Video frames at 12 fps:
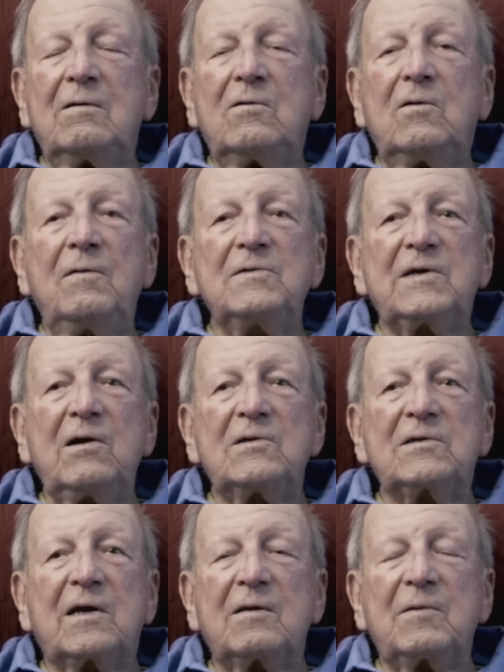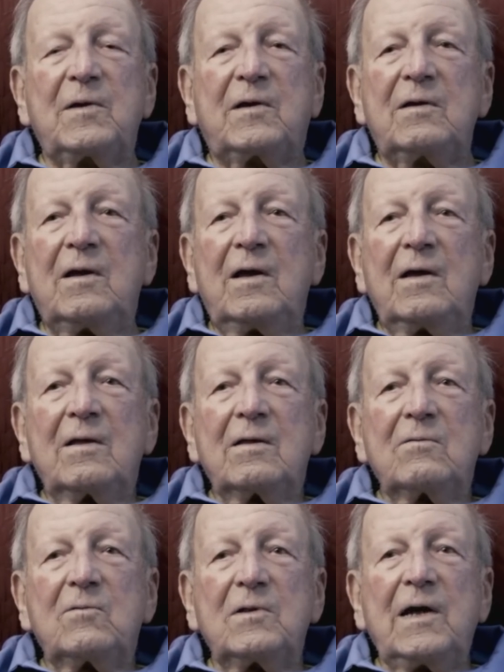whoever's there is going to
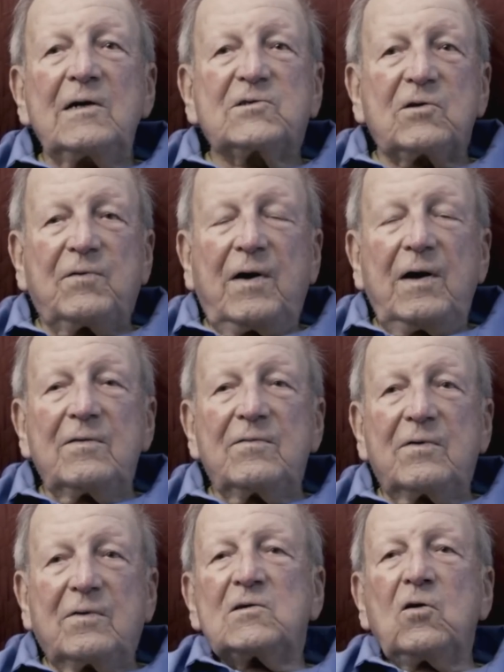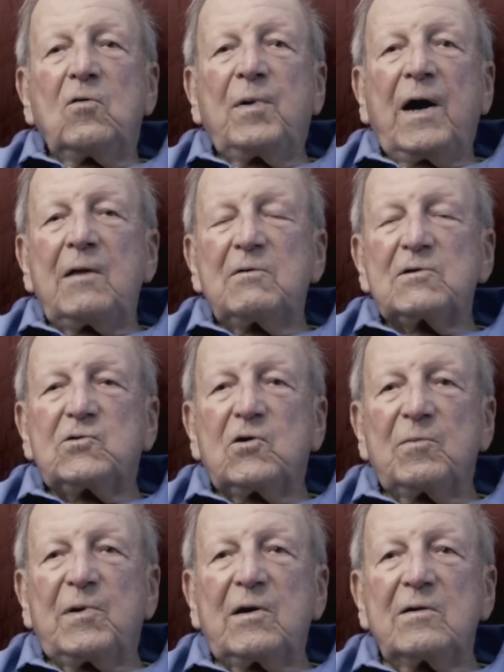will not survive. His whole body was torn
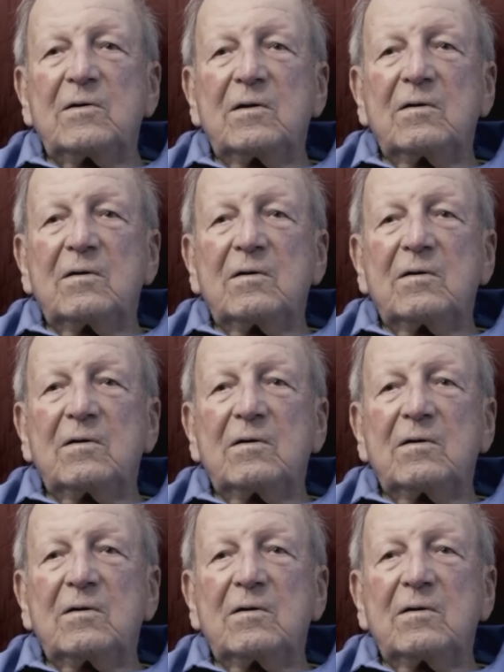apart.